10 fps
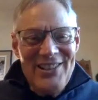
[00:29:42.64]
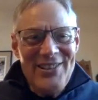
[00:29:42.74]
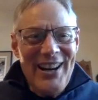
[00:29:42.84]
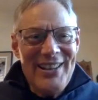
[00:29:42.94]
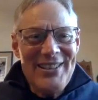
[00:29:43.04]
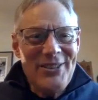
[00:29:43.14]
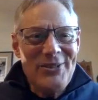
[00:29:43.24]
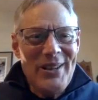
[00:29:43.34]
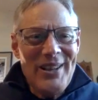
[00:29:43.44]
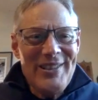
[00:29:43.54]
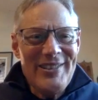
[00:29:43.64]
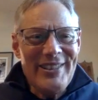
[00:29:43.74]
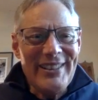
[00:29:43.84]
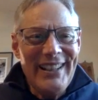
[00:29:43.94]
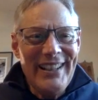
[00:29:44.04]
you asked the
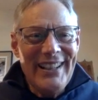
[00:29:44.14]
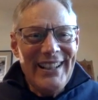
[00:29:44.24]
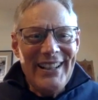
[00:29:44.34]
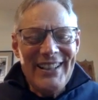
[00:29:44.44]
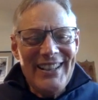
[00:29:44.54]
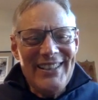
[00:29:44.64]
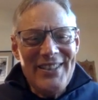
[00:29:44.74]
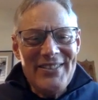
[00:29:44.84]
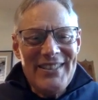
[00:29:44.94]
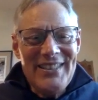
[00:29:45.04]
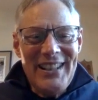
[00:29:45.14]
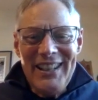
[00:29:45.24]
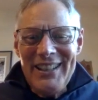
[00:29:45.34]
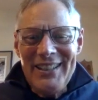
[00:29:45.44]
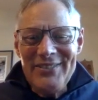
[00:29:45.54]
question, I was
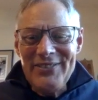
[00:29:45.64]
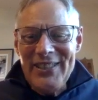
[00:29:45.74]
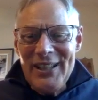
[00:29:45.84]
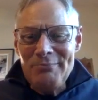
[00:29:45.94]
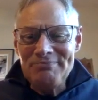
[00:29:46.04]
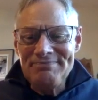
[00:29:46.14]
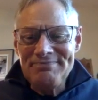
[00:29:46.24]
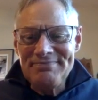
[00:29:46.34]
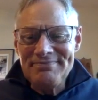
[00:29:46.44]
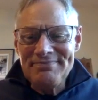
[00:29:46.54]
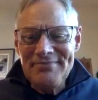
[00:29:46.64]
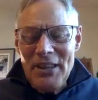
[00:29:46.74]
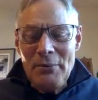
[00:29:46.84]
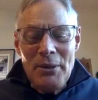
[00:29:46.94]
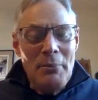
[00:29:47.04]
thinking of
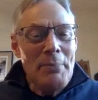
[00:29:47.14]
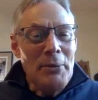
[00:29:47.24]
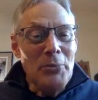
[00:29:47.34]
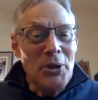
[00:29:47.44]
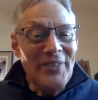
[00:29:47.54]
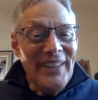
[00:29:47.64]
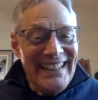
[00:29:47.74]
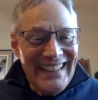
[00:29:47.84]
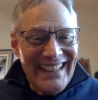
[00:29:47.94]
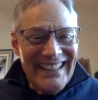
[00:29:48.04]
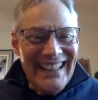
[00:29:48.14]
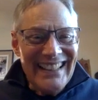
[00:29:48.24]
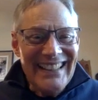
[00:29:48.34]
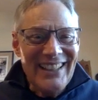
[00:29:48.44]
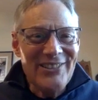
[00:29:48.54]
the Muppet movie, and
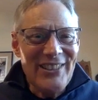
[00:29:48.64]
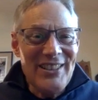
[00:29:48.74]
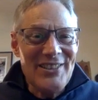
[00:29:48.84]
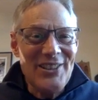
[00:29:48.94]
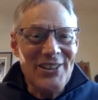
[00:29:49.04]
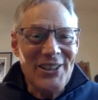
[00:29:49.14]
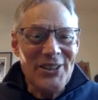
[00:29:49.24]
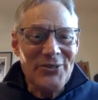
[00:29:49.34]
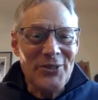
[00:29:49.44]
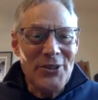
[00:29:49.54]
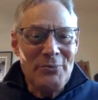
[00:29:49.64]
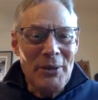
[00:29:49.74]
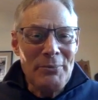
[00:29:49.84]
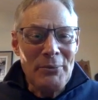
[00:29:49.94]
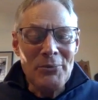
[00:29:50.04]
that great song in the first
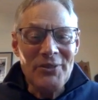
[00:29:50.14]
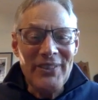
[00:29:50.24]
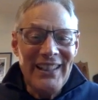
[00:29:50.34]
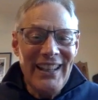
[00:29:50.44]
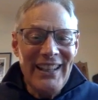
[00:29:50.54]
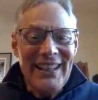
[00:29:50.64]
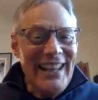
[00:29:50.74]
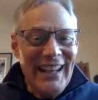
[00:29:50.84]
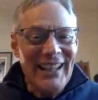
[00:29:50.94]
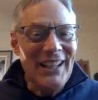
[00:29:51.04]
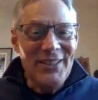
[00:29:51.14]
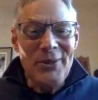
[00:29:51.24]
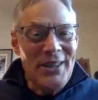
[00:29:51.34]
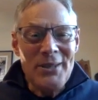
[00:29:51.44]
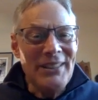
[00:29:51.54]
Muppet movie, "You can't live
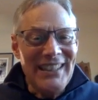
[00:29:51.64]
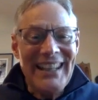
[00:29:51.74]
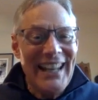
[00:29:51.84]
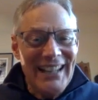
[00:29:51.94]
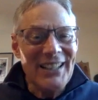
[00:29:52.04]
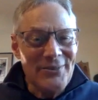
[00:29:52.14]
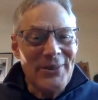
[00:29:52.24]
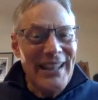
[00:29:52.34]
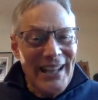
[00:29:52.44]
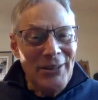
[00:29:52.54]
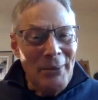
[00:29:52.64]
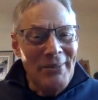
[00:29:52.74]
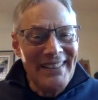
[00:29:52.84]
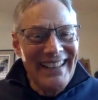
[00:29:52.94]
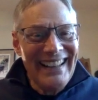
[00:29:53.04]
with them and you can't live without them."
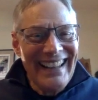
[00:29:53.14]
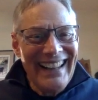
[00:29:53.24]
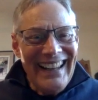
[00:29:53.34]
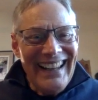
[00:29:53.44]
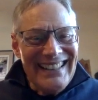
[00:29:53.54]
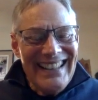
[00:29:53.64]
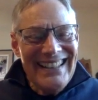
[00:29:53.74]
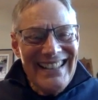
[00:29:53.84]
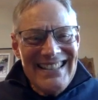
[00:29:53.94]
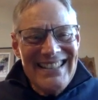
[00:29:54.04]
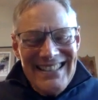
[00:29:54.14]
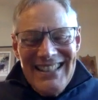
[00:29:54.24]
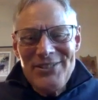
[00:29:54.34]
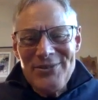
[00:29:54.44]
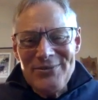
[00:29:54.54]
And that's
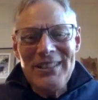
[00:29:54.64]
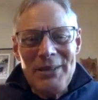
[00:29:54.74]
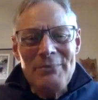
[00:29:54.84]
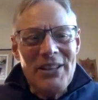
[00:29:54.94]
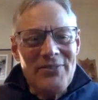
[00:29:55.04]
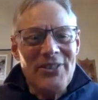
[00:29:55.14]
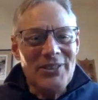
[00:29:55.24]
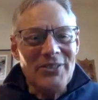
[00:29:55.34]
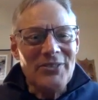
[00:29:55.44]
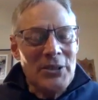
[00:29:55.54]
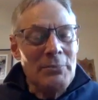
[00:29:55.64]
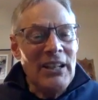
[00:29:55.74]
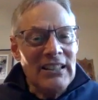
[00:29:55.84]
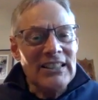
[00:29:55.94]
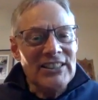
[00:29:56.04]
really my view of
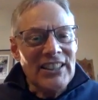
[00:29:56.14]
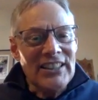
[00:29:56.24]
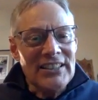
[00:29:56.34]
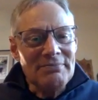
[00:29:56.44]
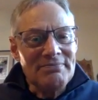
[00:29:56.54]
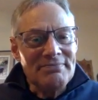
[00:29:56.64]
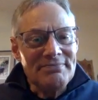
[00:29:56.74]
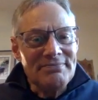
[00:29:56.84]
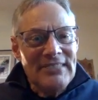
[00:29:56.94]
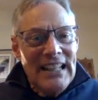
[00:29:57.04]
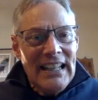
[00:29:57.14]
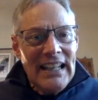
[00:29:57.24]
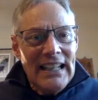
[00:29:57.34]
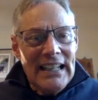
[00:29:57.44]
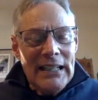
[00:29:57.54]
typologies.
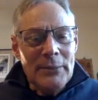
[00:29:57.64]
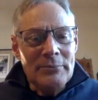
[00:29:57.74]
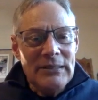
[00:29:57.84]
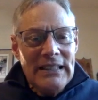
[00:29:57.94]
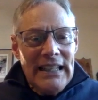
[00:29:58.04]
Um,